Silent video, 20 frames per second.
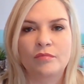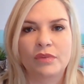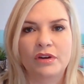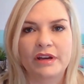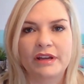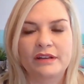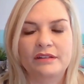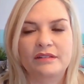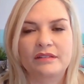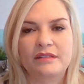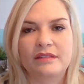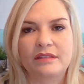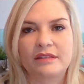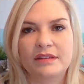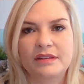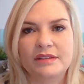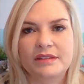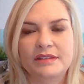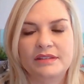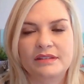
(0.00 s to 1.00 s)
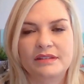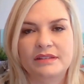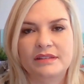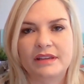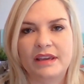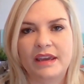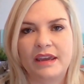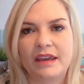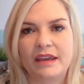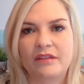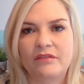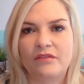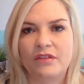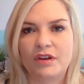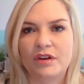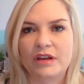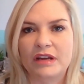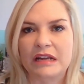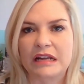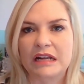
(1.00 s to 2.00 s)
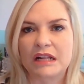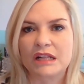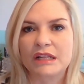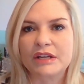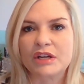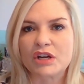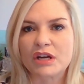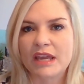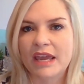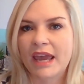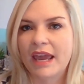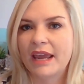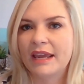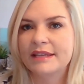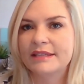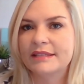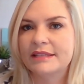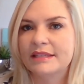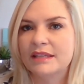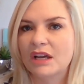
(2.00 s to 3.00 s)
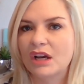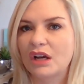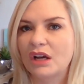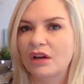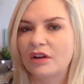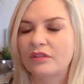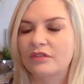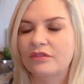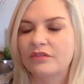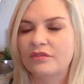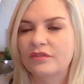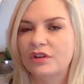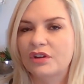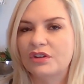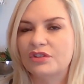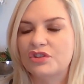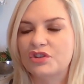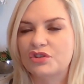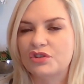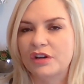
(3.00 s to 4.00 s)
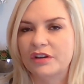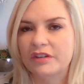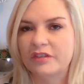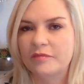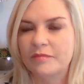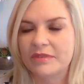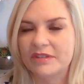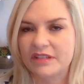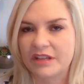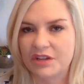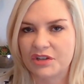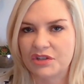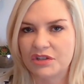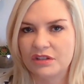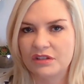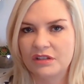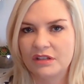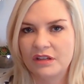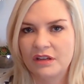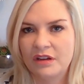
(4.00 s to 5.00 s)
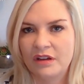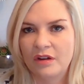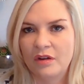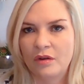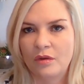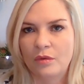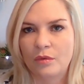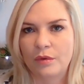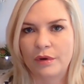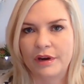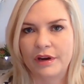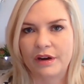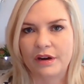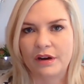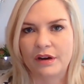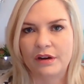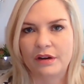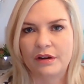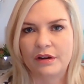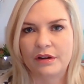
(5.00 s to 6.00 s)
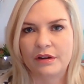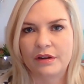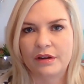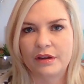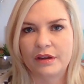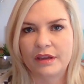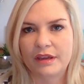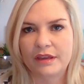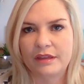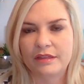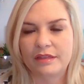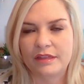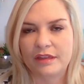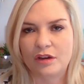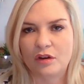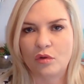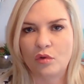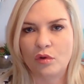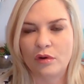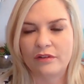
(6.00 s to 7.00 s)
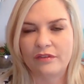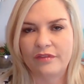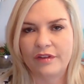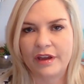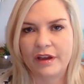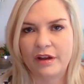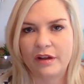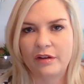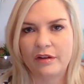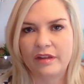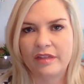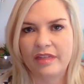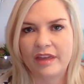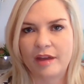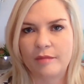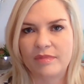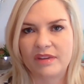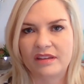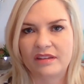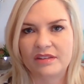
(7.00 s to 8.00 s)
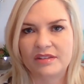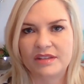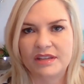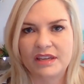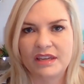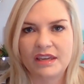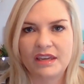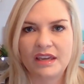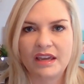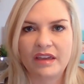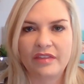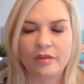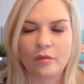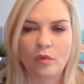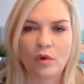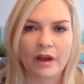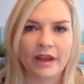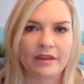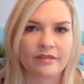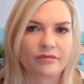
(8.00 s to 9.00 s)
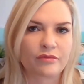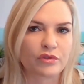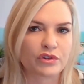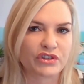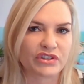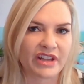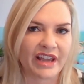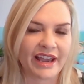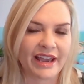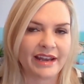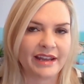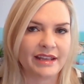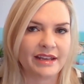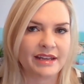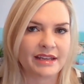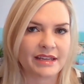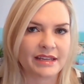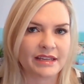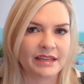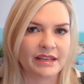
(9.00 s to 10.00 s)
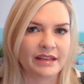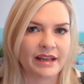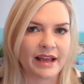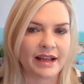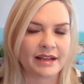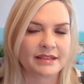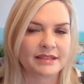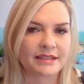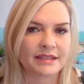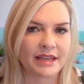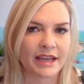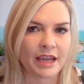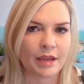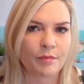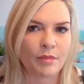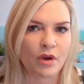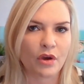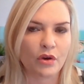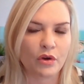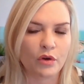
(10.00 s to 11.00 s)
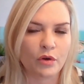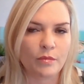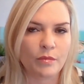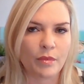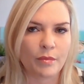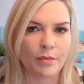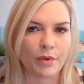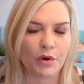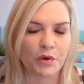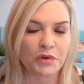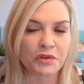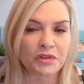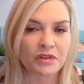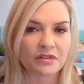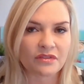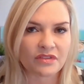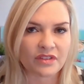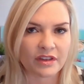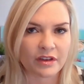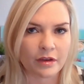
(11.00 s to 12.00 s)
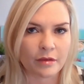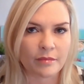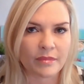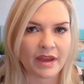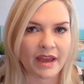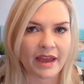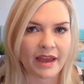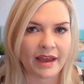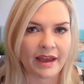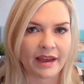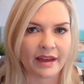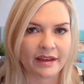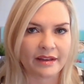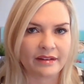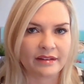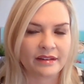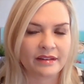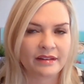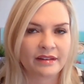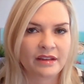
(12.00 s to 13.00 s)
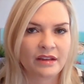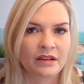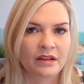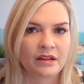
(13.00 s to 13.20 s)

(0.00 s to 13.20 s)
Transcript: But this is a very clear case of constructive possession, where the court found that because he and the wife resided in that same home, both of them had